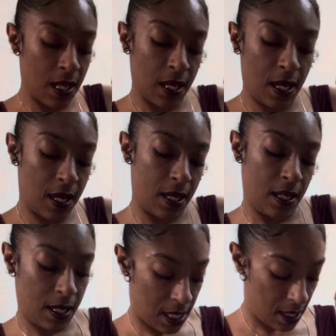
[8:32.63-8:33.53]
And
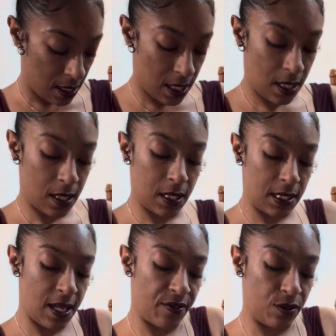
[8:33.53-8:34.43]
again, the
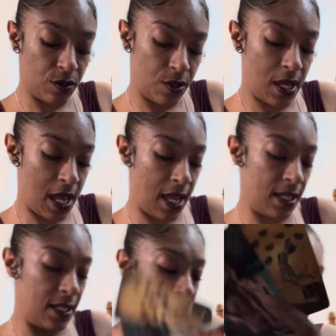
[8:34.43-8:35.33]
Devil and
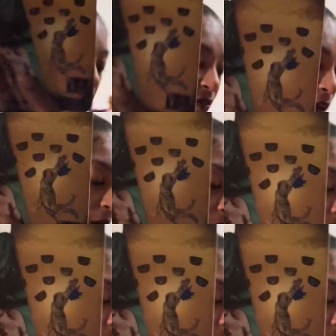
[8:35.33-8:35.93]
the Knight of Cups.